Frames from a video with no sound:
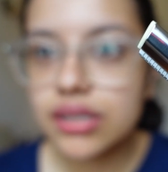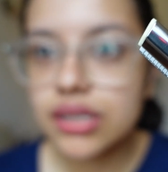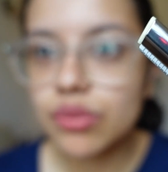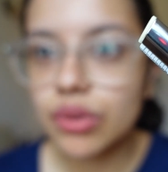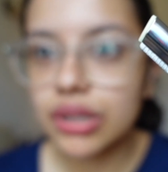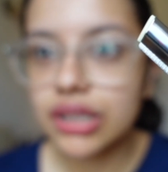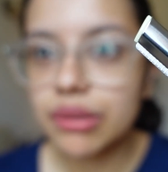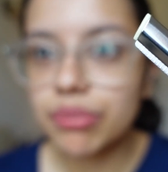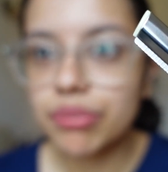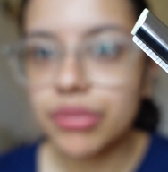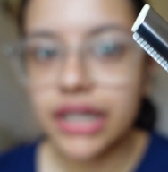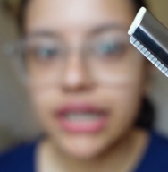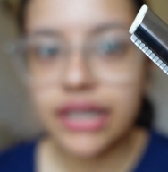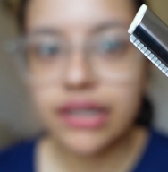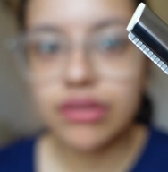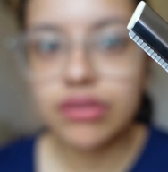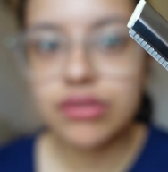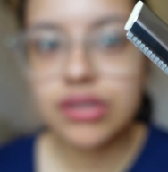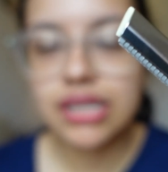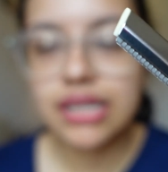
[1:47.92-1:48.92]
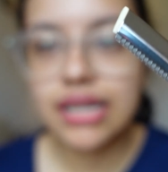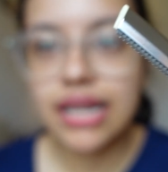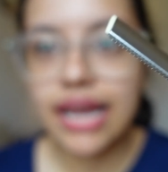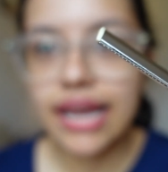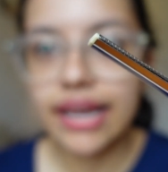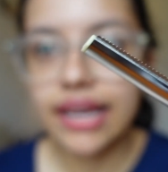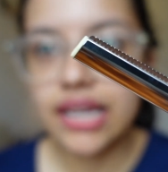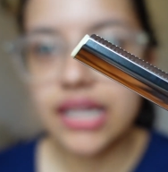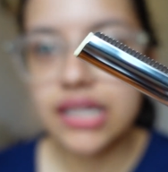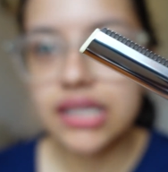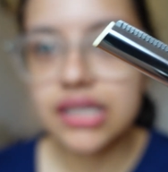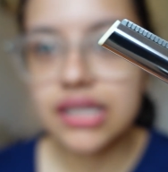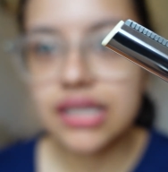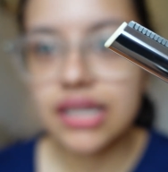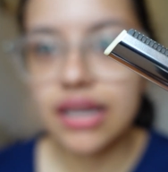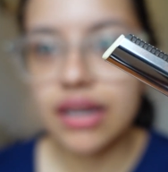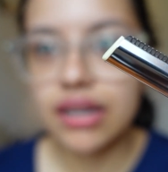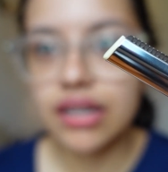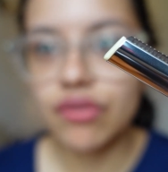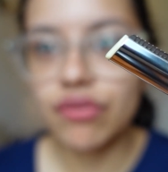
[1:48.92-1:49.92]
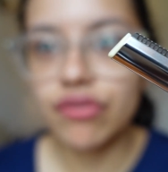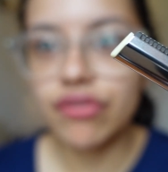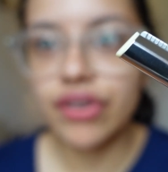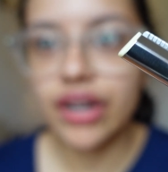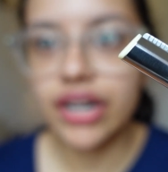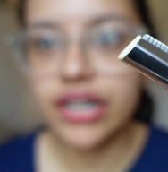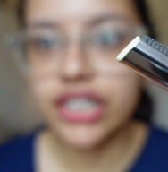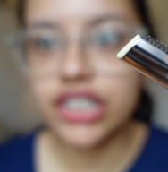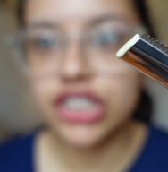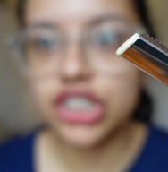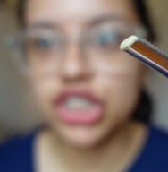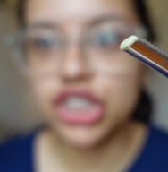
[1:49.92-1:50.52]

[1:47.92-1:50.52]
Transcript: is what the blade looks like. It's very